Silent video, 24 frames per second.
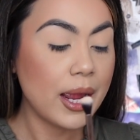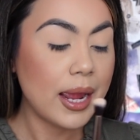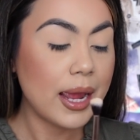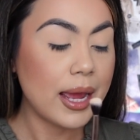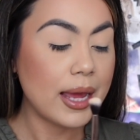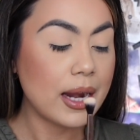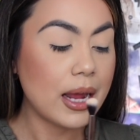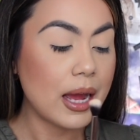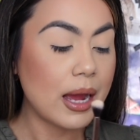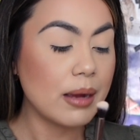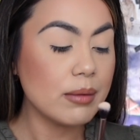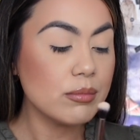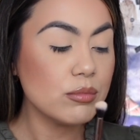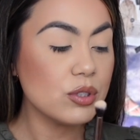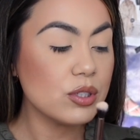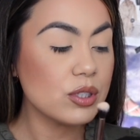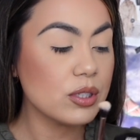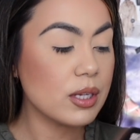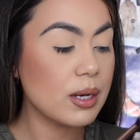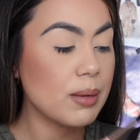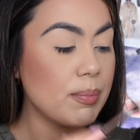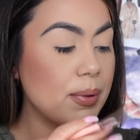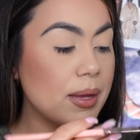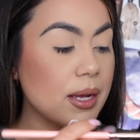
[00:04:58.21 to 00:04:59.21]
And I'm just
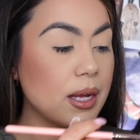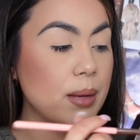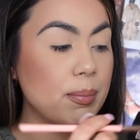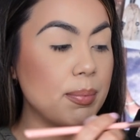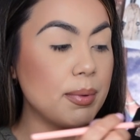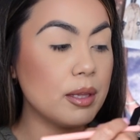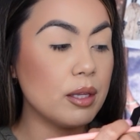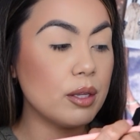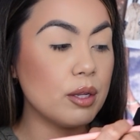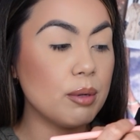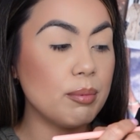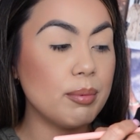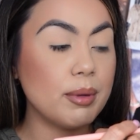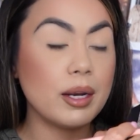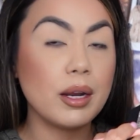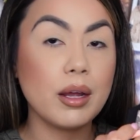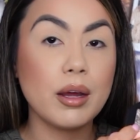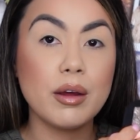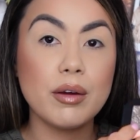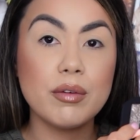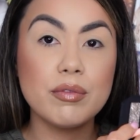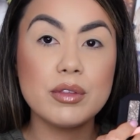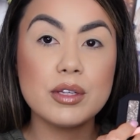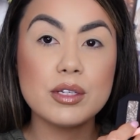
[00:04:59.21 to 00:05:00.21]
going to pick up a little bit
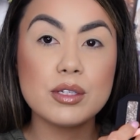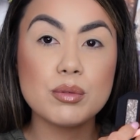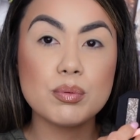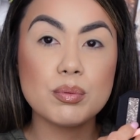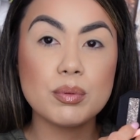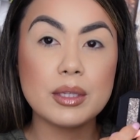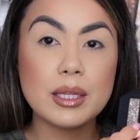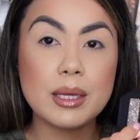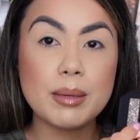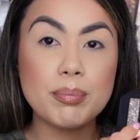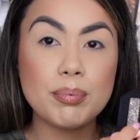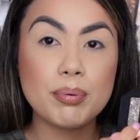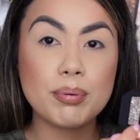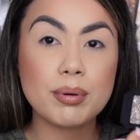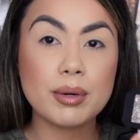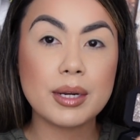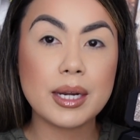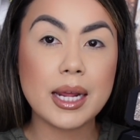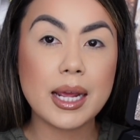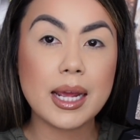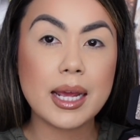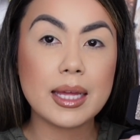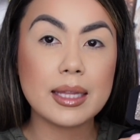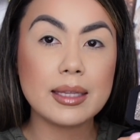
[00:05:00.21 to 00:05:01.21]
of this really
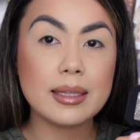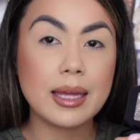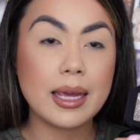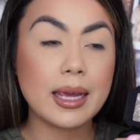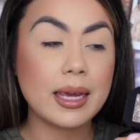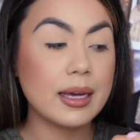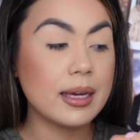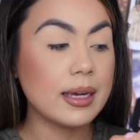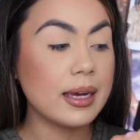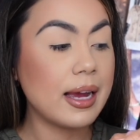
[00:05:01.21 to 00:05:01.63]
pretty, like,